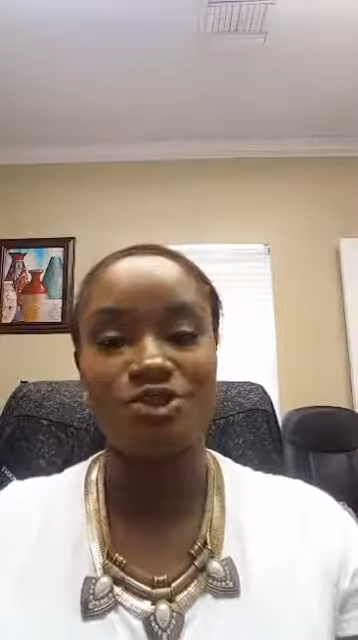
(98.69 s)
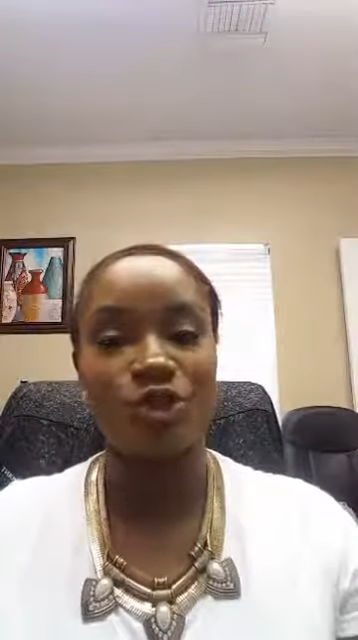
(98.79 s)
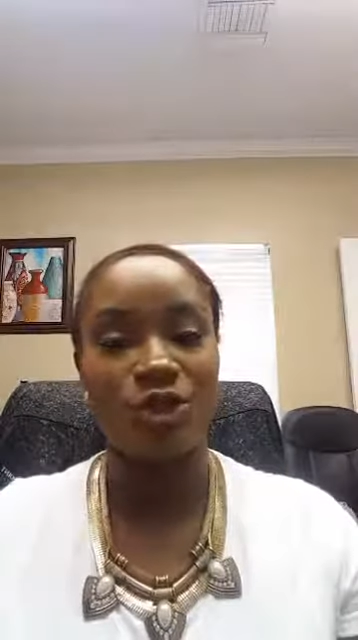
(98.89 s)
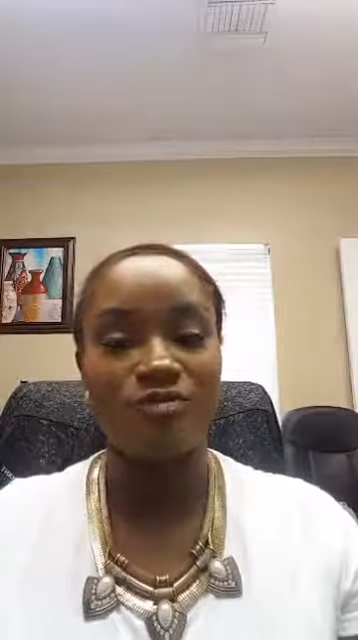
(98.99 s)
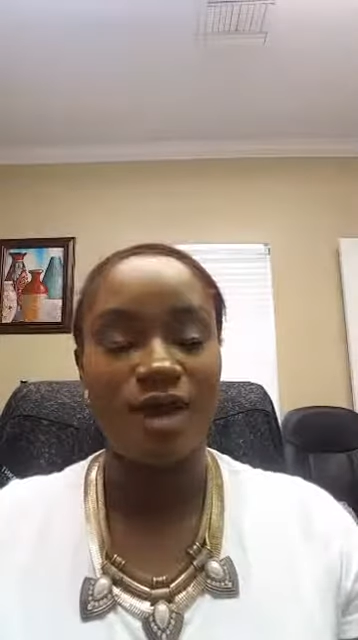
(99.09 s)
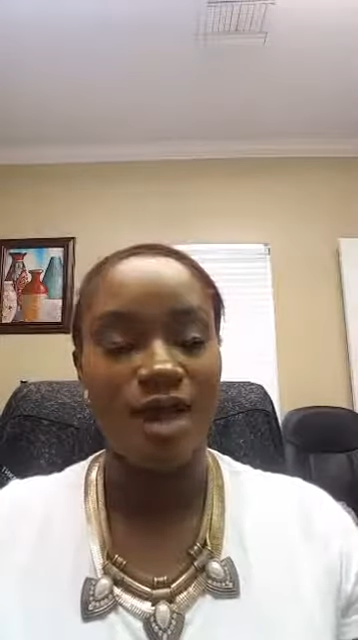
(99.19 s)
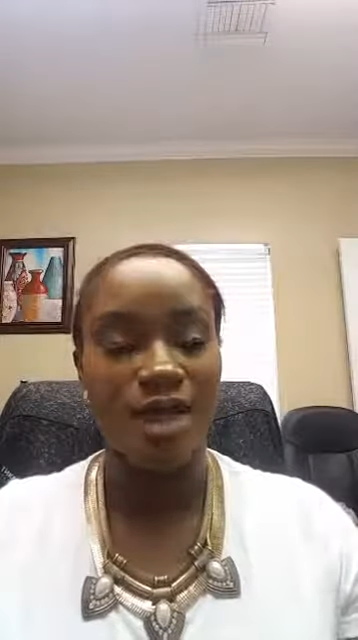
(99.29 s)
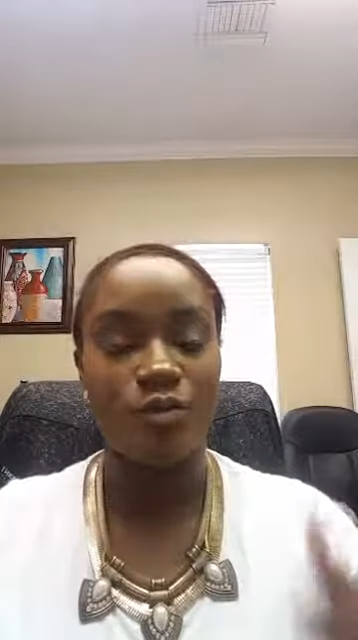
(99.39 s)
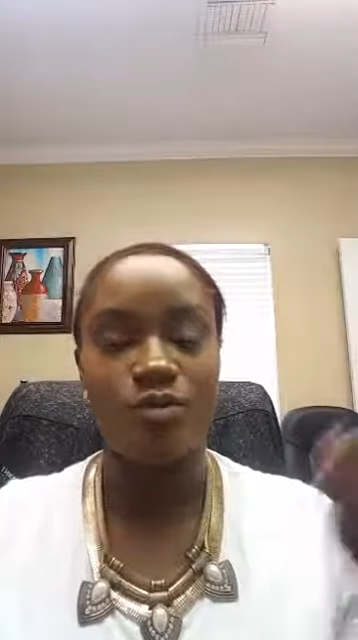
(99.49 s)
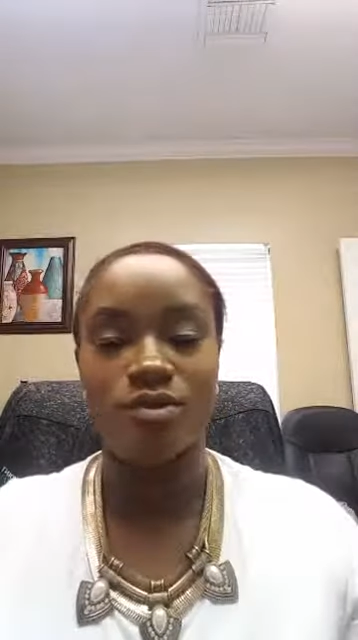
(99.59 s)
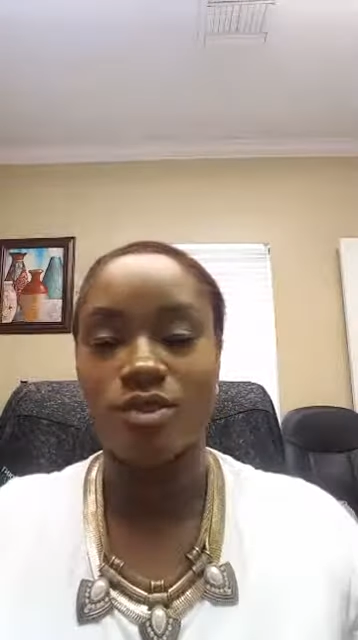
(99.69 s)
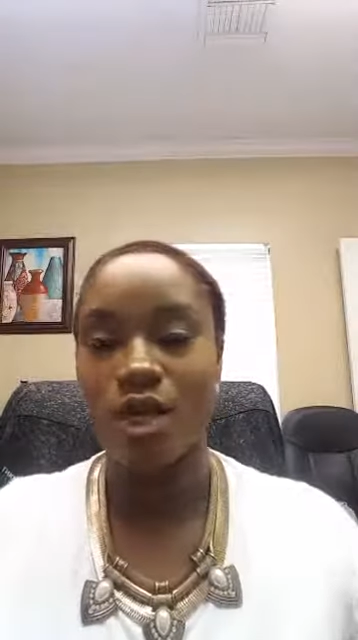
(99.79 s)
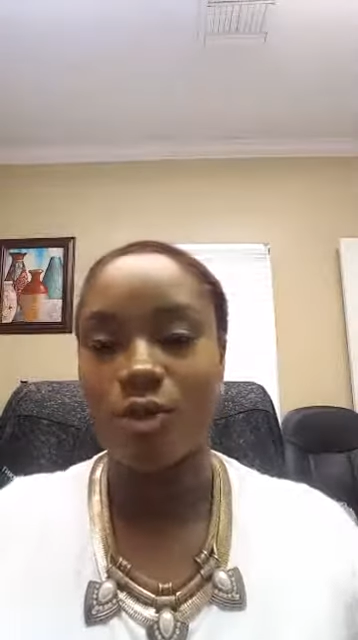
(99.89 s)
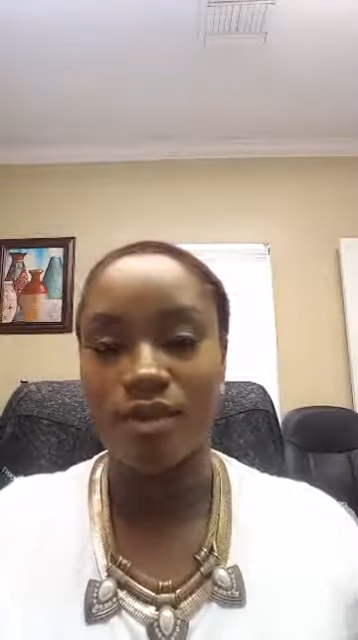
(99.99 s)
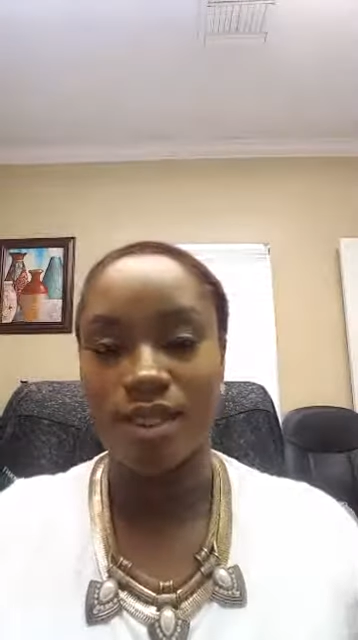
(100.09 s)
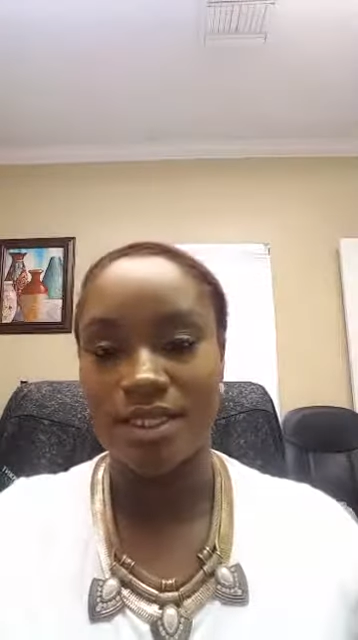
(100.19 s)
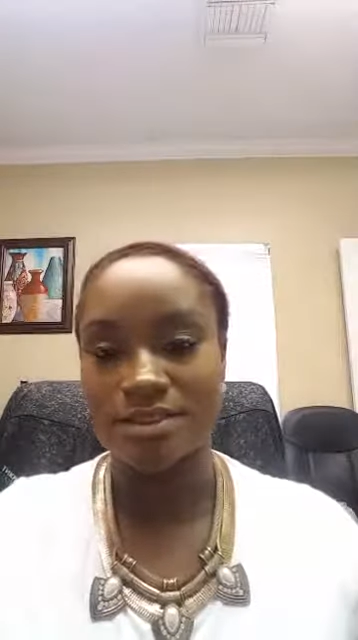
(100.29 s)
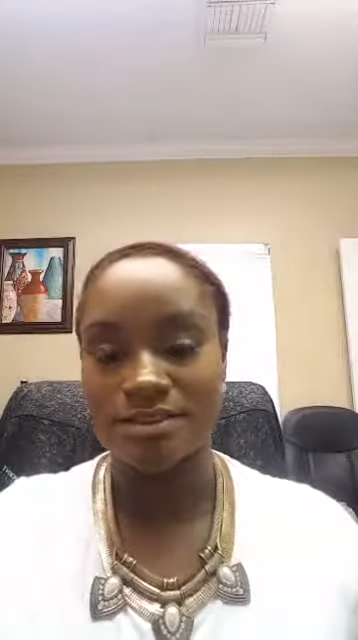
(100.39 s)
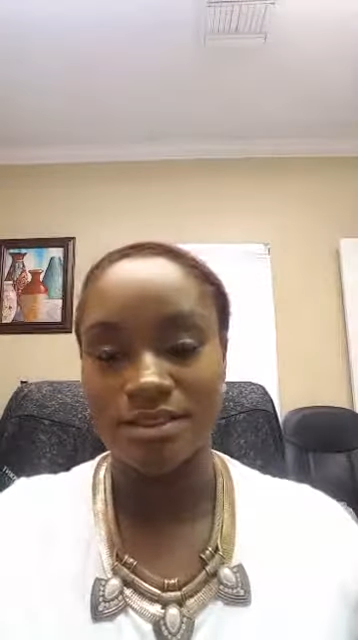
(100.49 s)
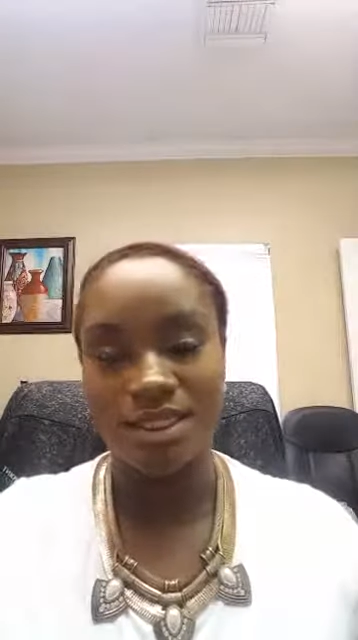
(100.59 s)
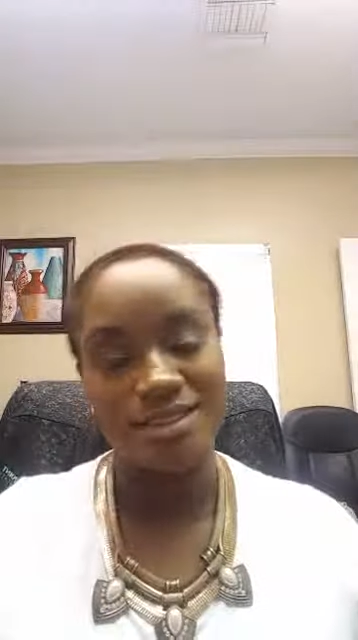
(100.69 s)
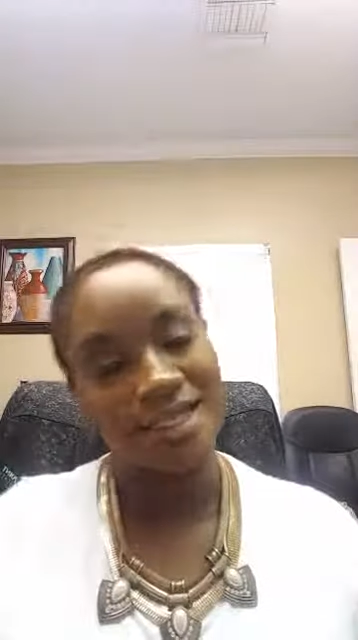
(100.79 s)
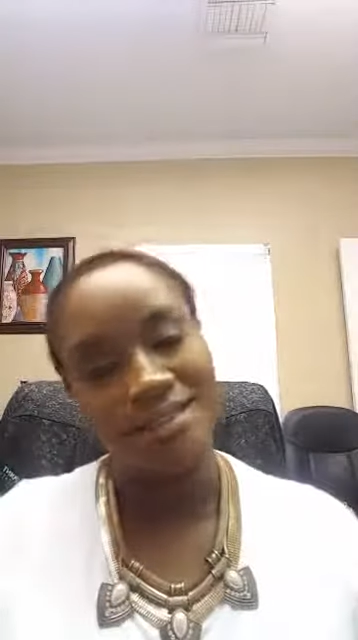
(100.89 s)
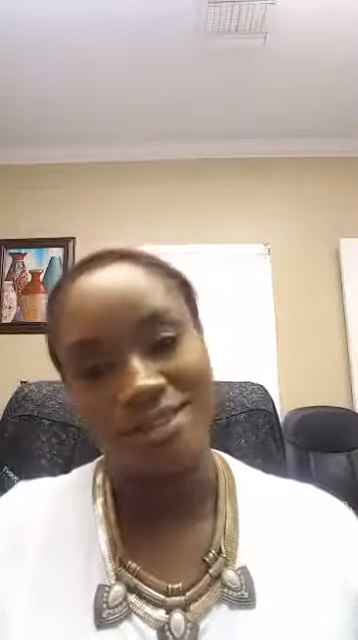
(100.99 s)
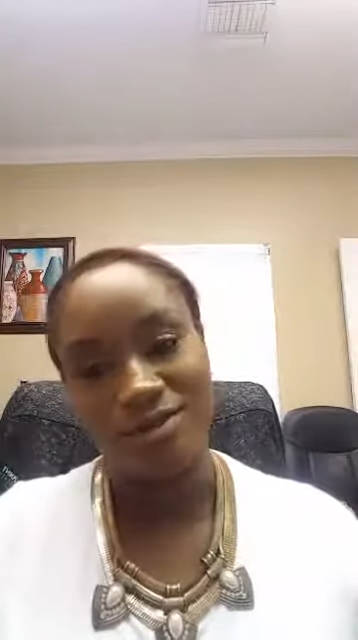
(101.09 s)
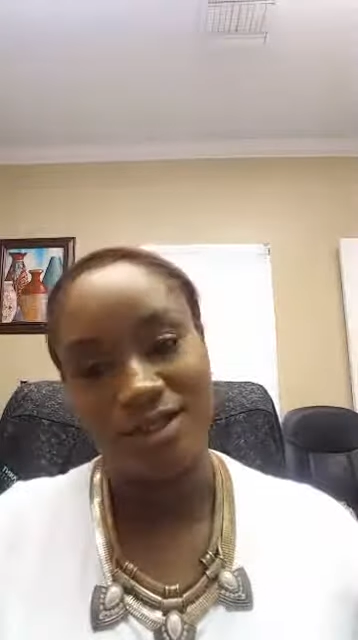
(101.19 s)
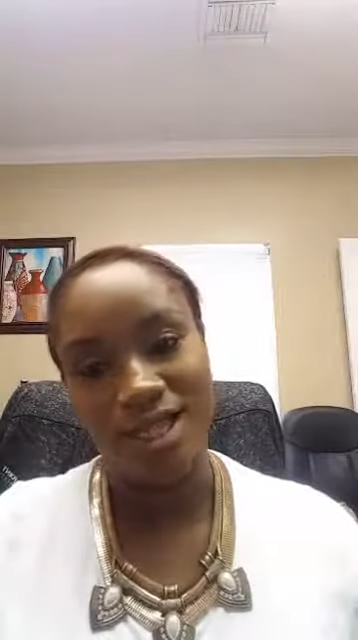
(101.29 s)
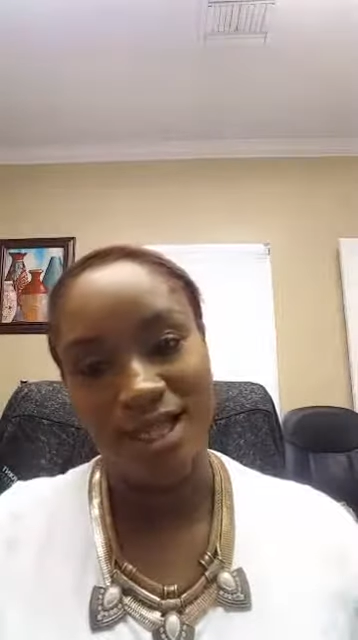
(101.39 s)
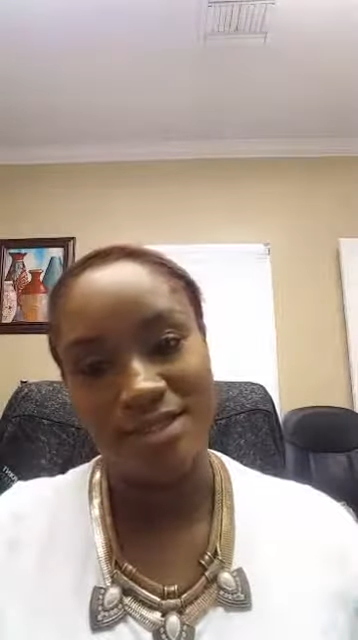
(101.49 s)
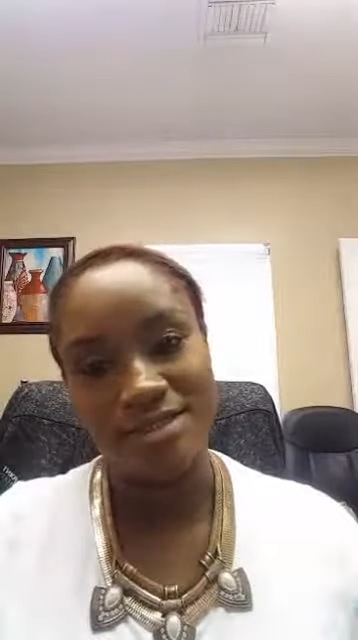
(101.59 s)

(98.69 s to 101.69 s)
sir, you're fine," and knowing that it that that's not necessarily the case.